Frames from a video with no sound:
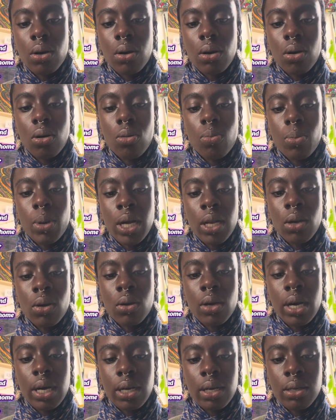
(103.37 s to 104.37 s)

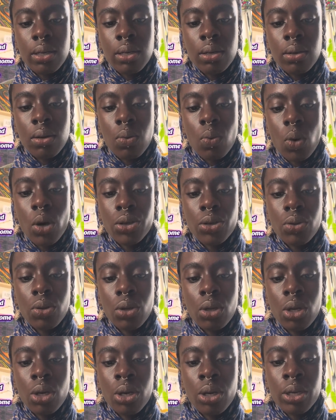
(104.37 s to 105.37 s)
Obalokan. What you
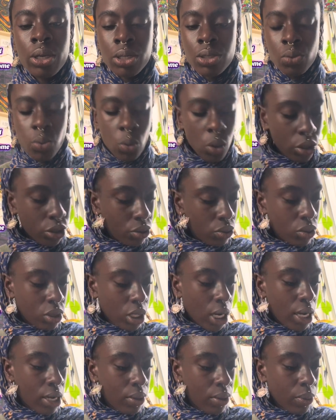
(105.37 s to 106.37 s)
learn is what you
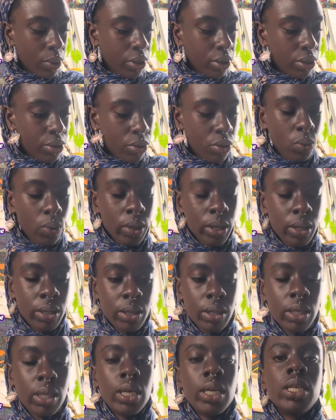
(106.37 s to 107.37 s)
die with
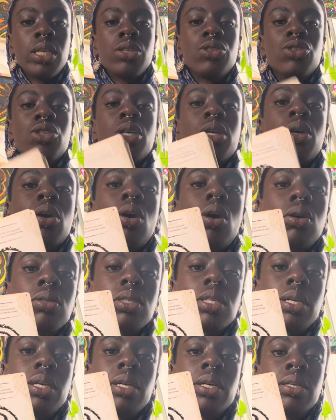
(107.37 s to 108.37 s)
Edije
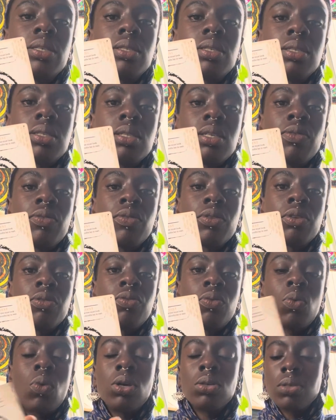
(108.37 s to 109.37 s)
Contest, 7 of
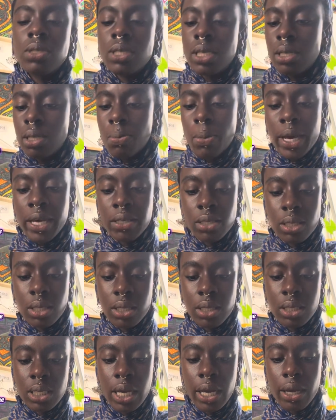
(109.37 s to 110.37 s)
Wands at the base of the
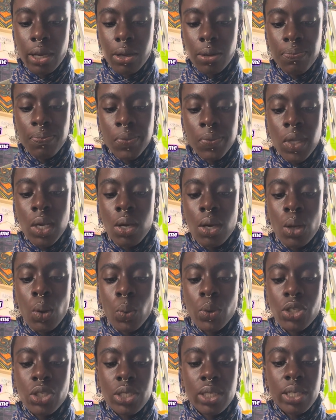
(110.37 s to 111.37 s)
deck,
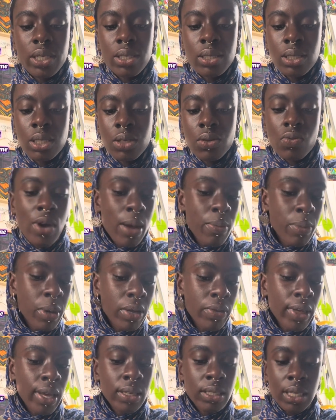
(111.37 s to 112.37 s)
which says the rabbit
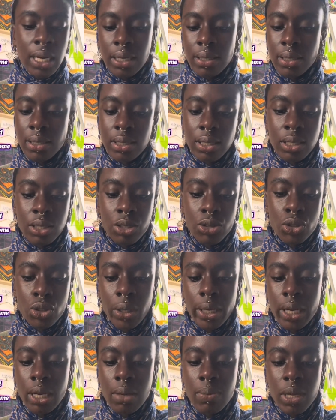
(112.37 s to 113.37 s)
that dances in the
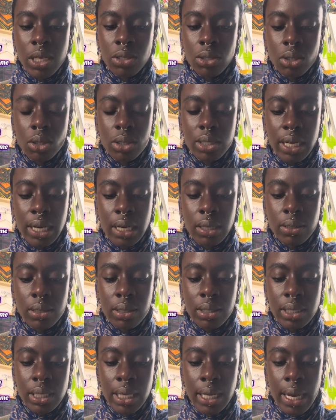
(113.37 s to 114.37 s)
tree must look down to
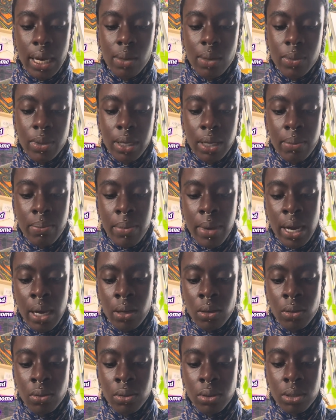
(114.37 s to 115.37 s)
see how many
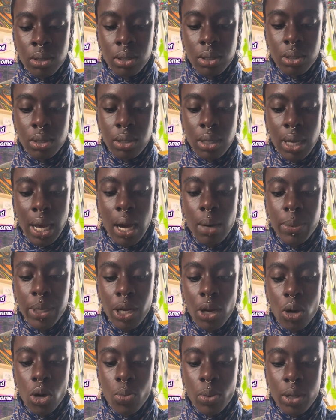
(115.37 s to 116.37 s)

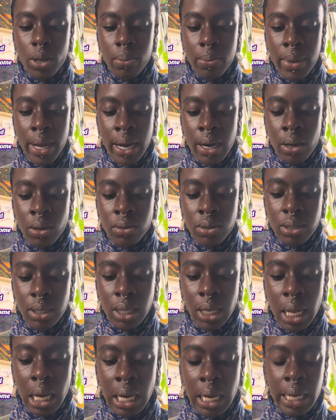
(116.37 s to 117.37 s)
open mouths
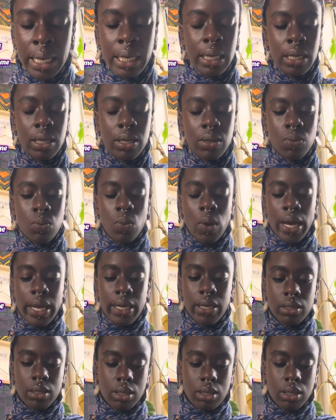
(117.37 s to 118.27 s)
lie in wait.